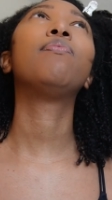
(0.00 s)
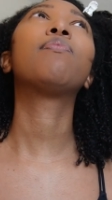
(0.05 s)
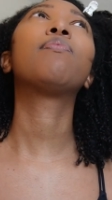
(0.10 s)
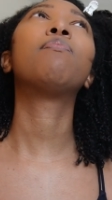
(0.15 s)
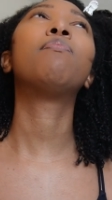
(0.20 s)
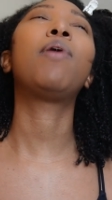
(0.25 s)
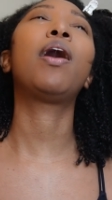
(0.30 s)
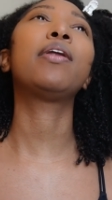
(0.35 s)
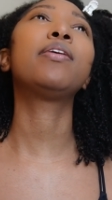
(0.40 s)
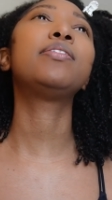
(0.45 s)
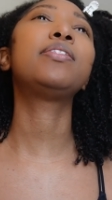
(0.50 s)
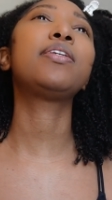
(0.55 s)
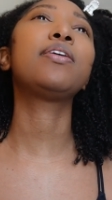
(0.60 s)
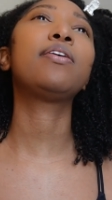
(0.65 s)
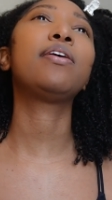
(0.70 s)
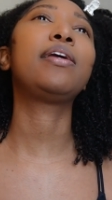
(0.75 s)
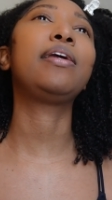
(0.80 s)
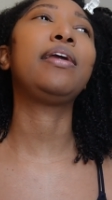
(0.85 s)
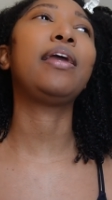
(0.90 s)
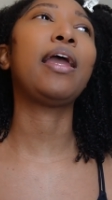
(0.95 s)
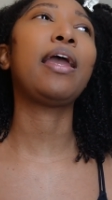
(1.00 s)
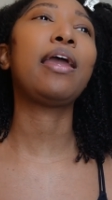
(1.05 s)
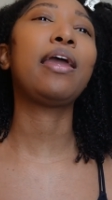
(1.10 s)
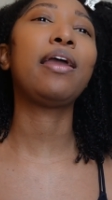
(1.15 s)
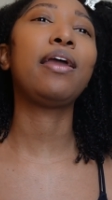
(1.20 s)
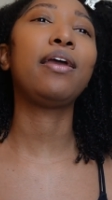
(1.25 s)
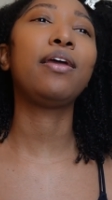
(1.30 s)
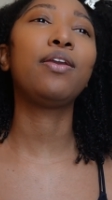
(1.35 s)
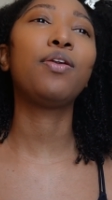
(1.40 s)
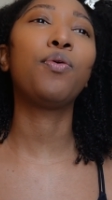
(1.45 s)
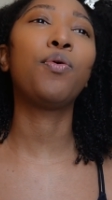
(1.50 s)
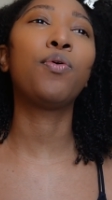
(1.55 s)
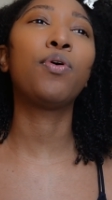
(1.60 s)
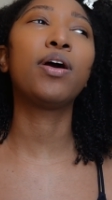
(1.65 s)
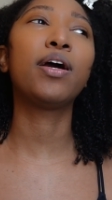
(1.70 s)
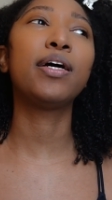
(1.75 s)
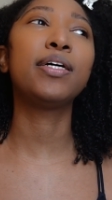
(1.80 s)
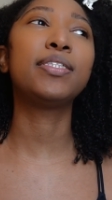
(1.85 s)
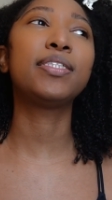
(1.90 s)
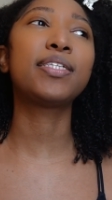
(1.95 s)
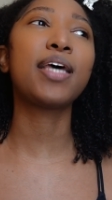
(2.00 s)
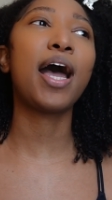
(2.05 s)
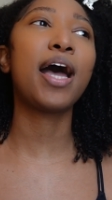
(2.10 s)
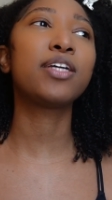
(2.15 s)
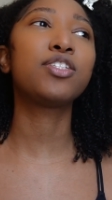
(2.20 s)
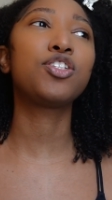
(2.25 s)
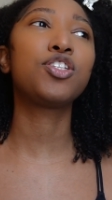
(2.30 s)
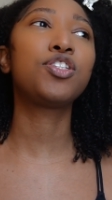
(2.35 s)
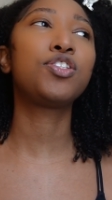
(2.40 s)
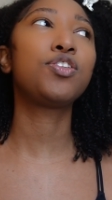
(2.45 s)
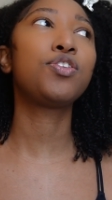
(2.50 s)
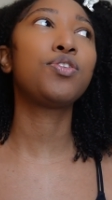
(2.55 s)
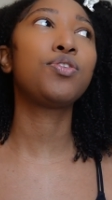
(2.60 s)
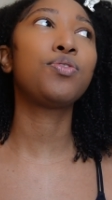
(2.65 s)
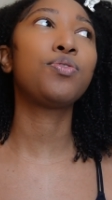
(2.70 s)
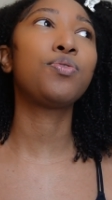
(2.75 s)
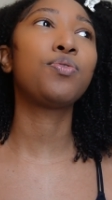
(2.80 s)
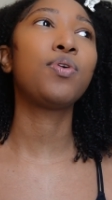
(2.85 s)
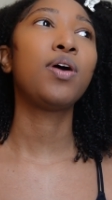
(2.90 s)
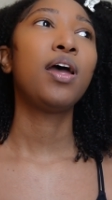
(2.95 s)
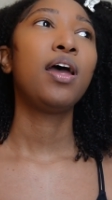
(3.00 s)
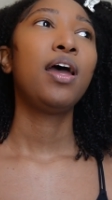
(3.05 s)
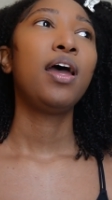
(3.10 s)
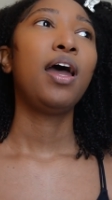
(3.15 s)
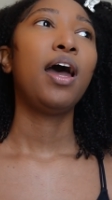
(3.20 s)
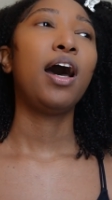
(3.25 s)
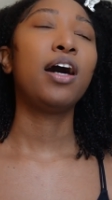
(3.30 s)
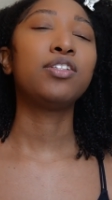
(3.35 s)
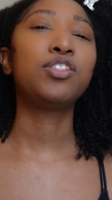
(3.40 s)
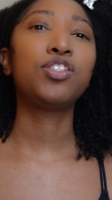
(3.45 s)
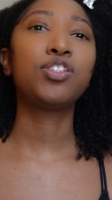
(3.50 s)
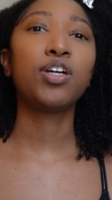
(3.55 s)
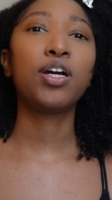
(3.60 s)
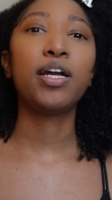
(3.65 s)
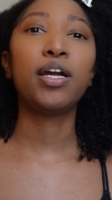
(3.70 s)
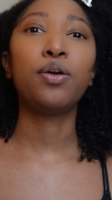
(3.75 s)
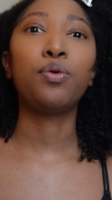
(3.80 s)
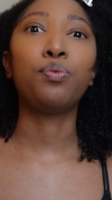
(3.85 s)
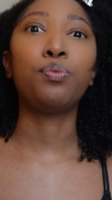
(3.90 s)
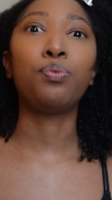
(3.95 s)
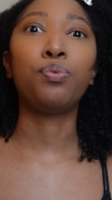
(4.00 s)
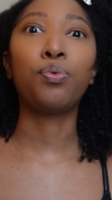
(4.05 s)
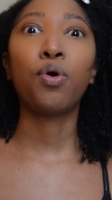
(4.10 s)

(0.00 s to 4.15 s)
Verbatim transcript: monetary gain or attached to a certain